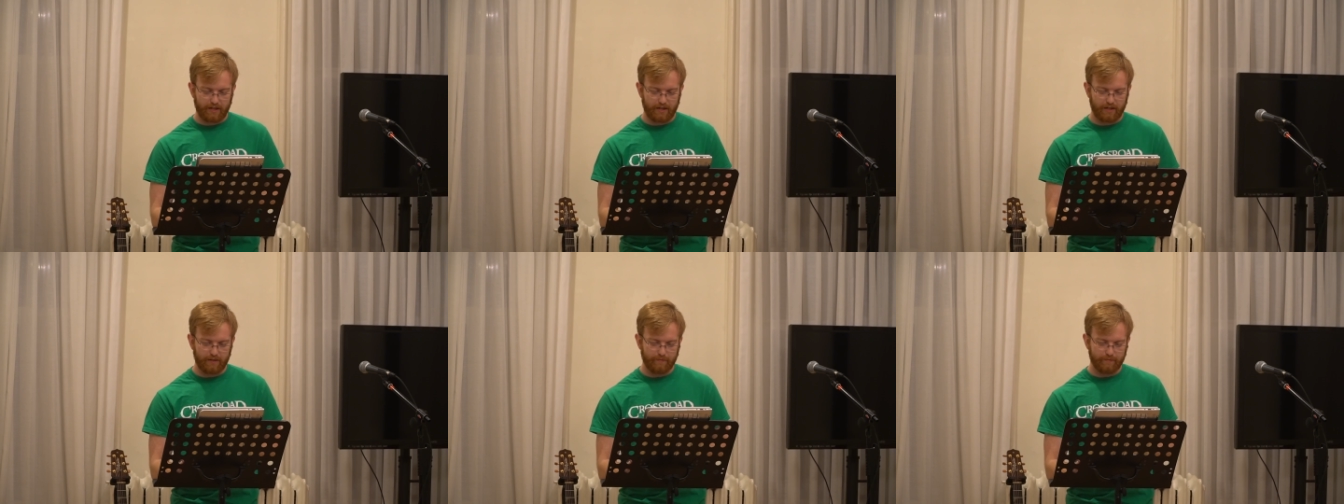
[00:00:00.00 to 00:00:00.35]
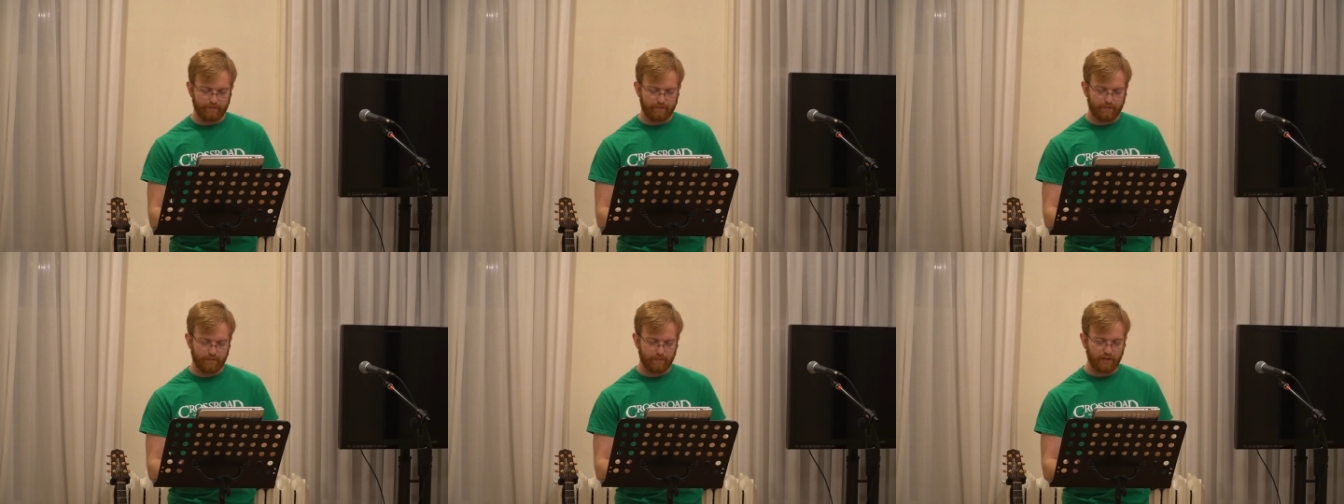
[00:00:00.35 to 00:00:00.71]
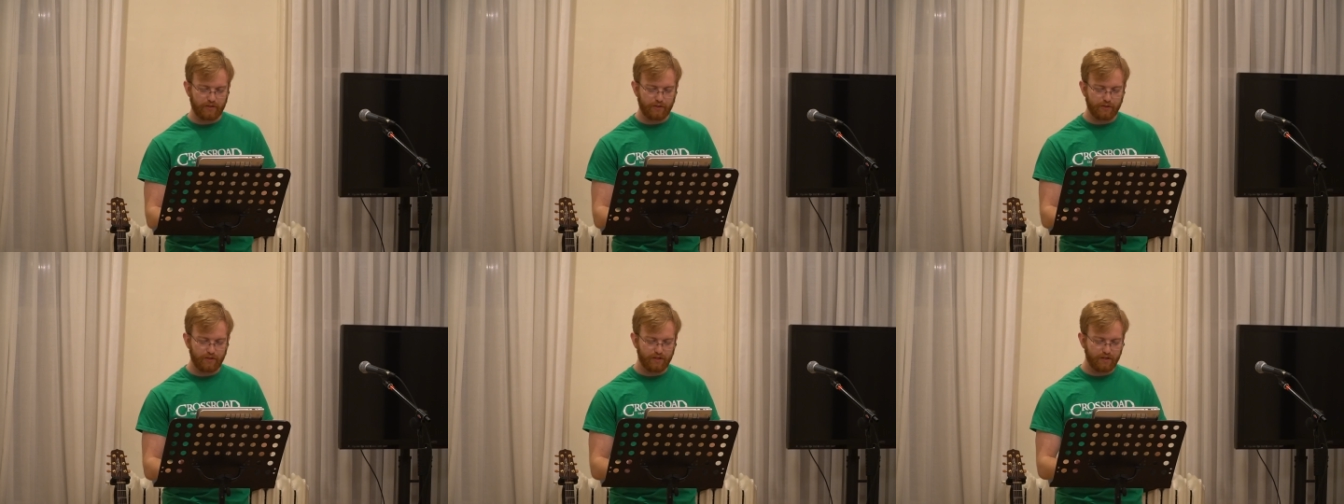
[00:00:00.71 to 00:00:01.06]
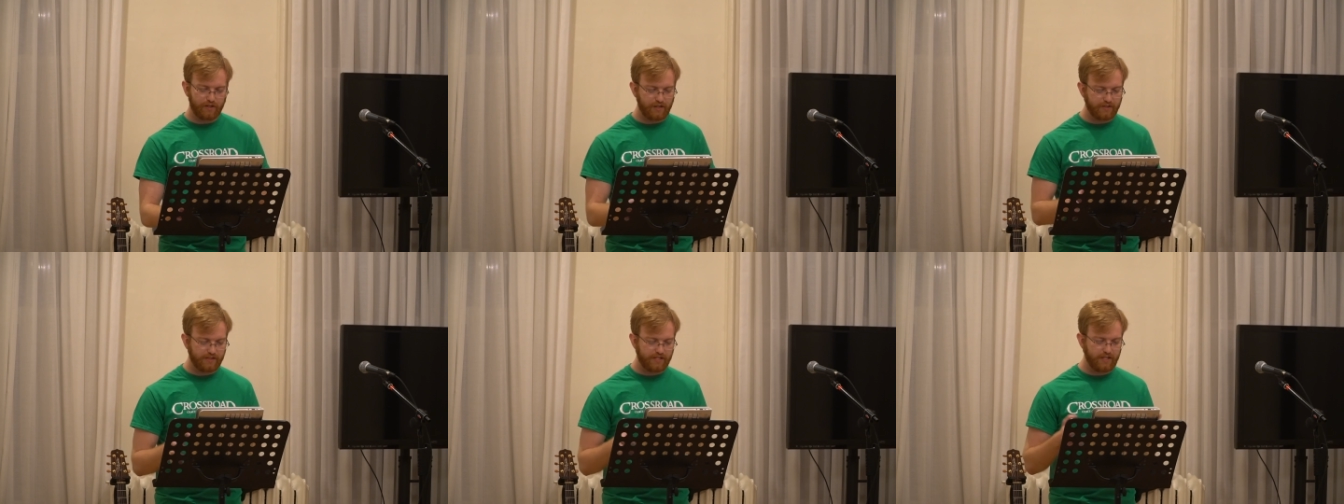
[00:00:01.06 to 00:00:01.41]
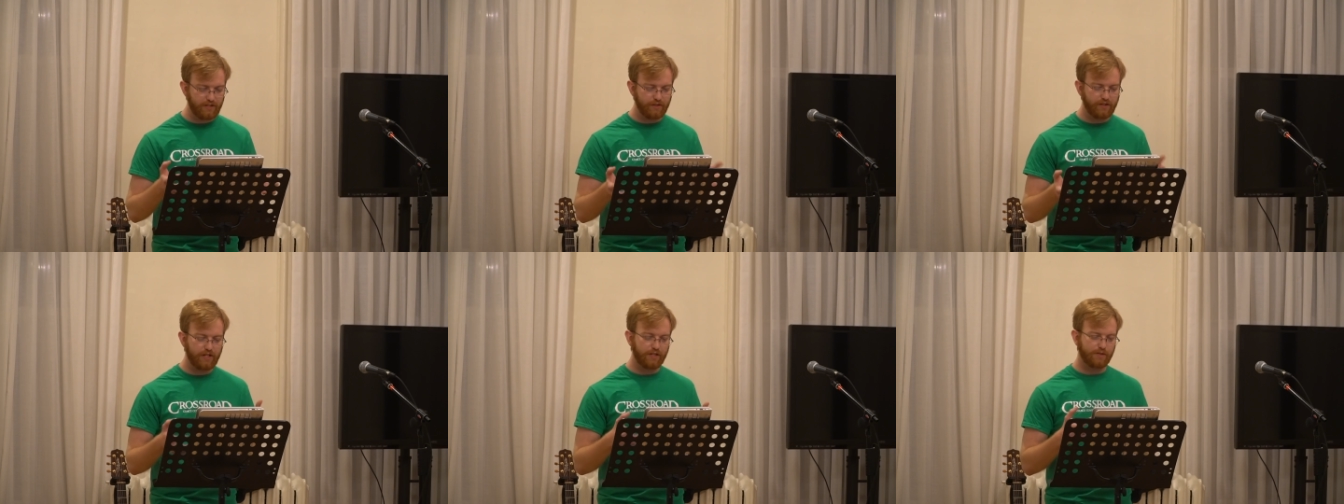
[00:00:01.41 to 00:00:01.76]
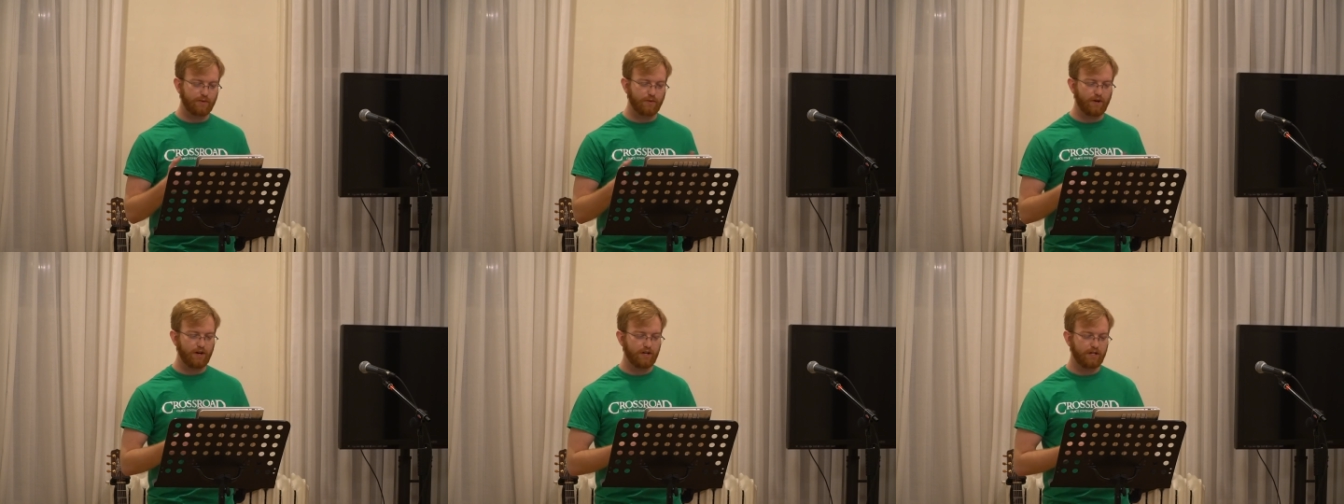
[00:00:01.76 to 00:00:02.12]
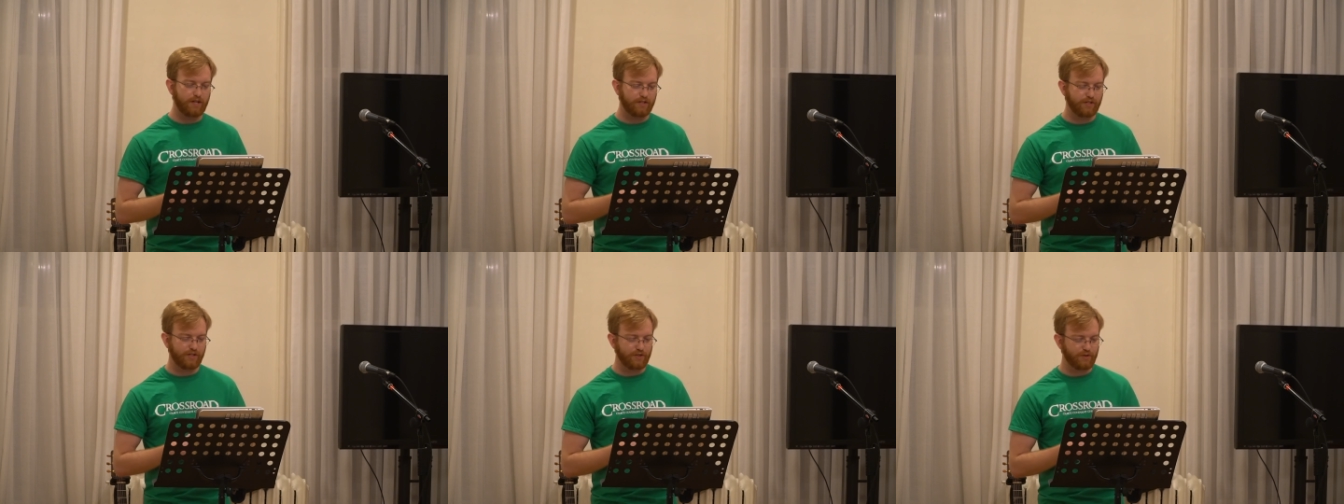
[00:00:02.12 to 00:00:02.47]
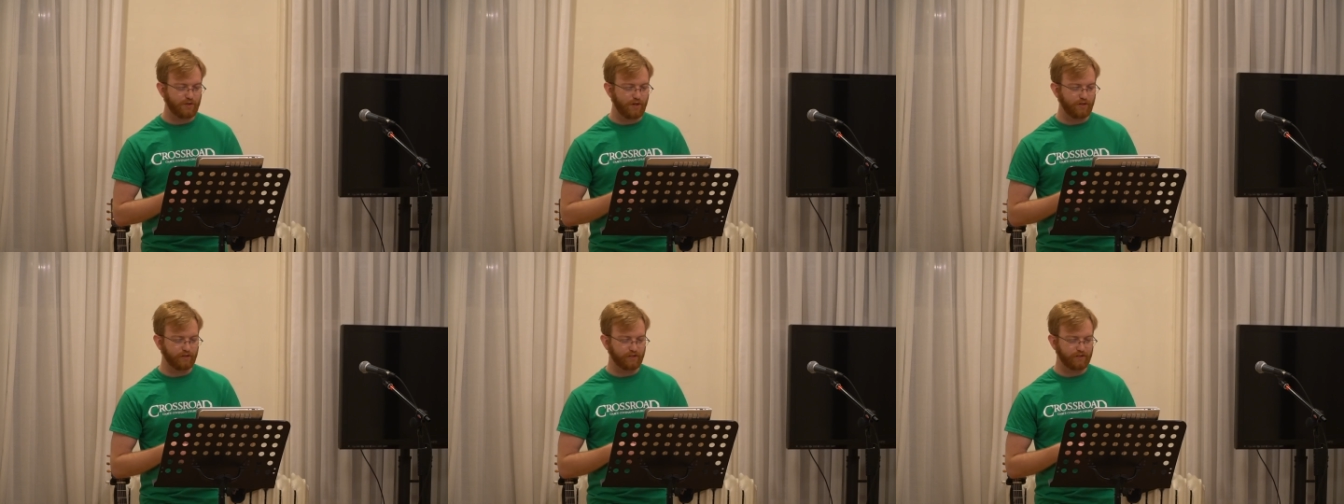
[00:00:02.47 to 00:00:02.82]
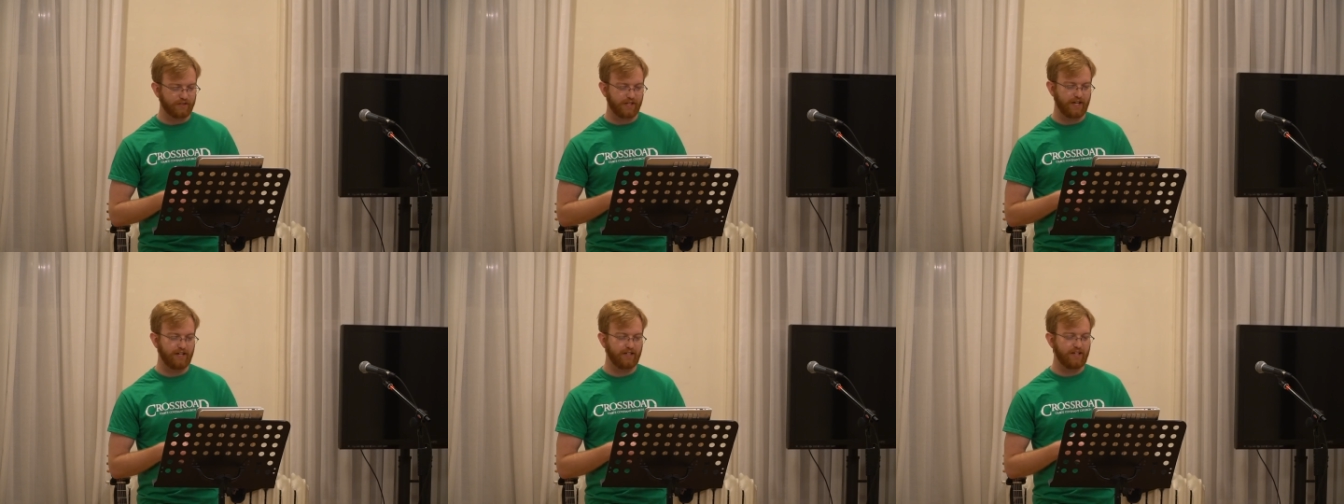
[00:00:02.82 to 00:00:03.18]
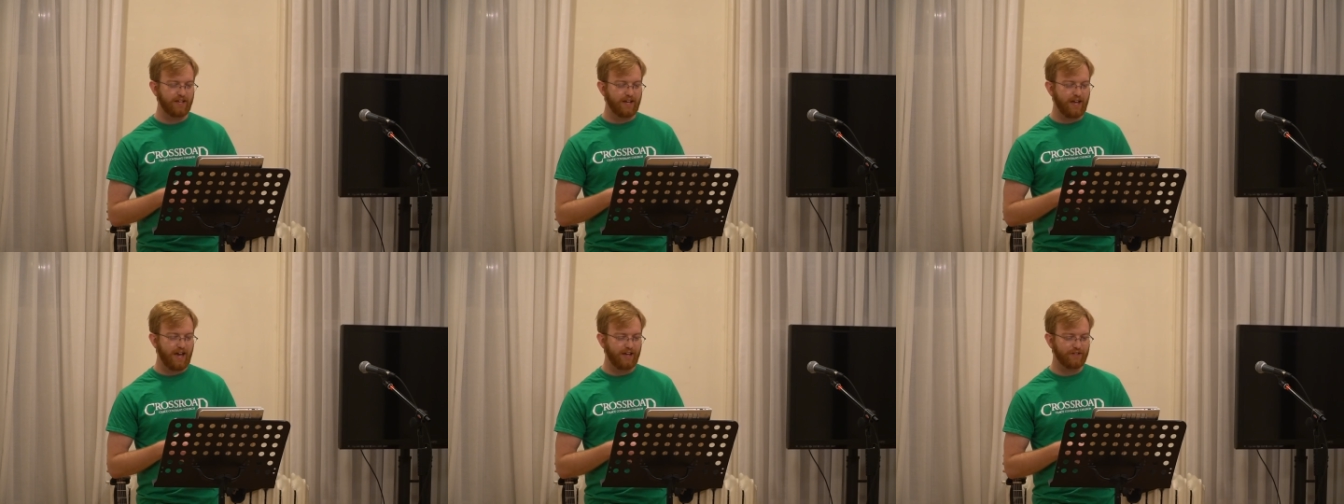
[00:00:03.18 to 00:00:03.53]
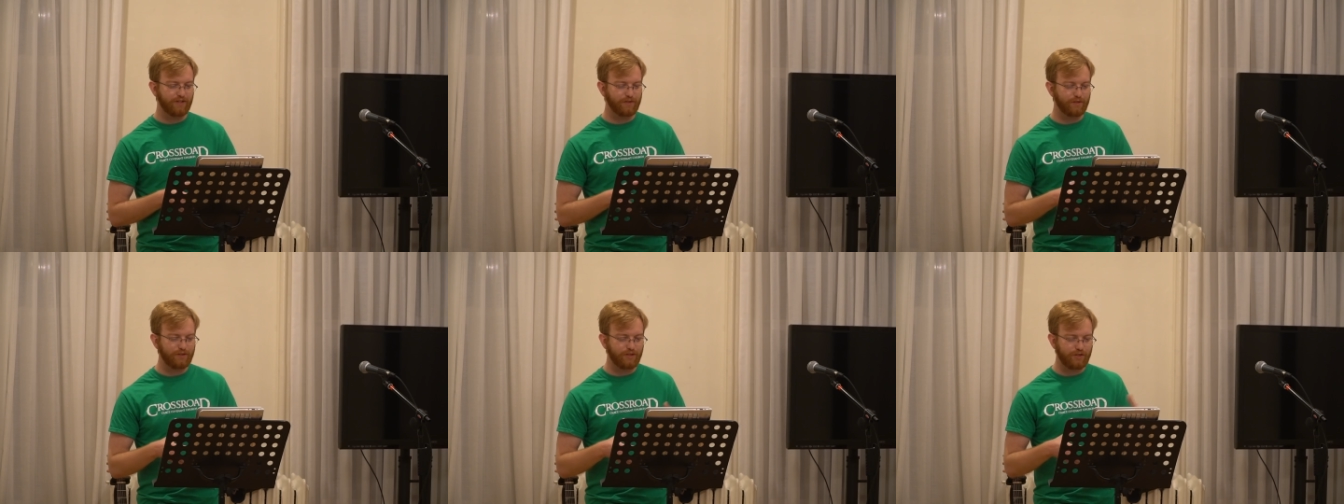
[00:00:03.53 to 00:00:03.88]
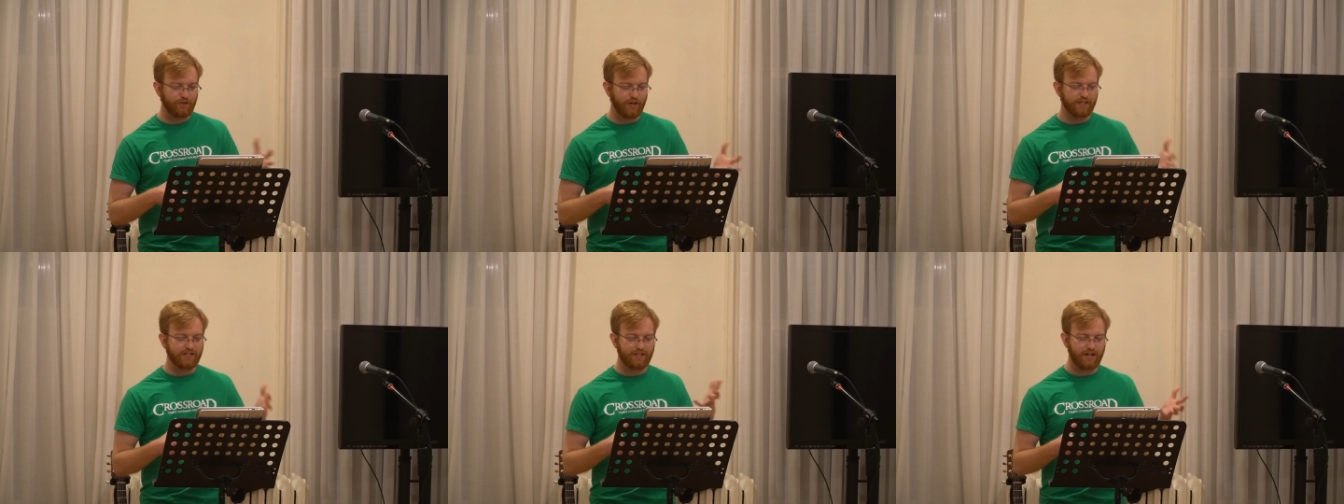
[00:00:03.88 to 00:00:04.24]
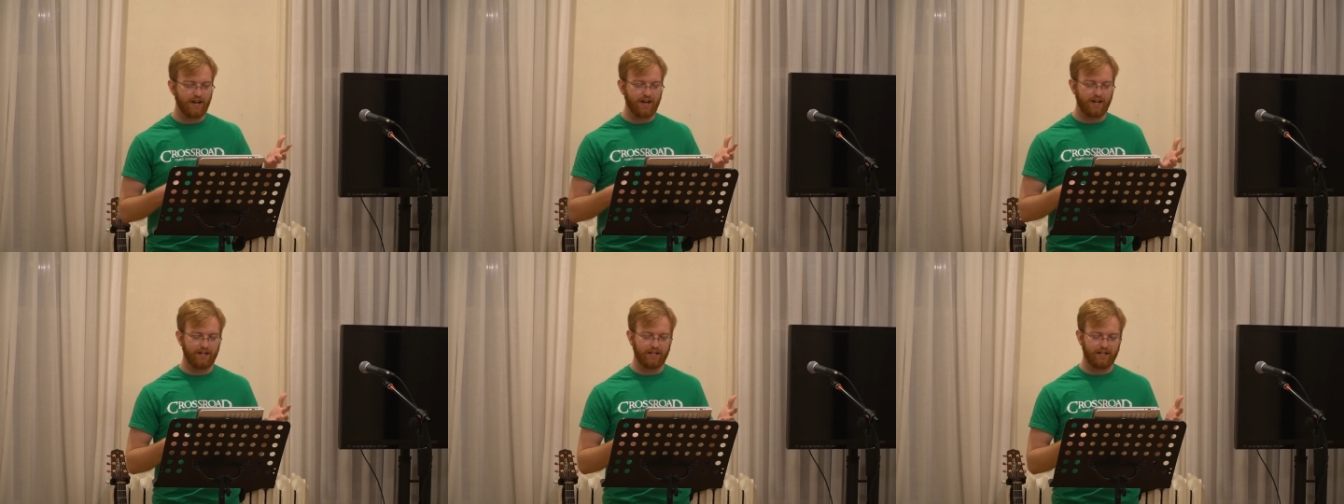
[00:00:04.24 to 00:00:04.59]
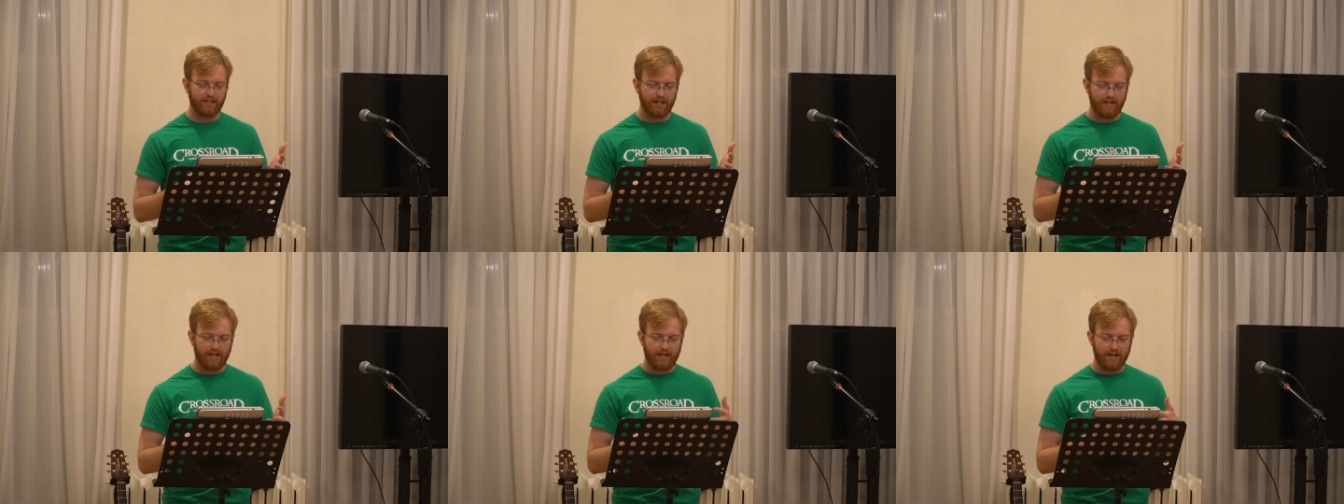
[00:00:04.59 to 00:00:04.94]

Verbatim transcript: Um, but junior and senior years were as a struggle as I had to learn to trust God and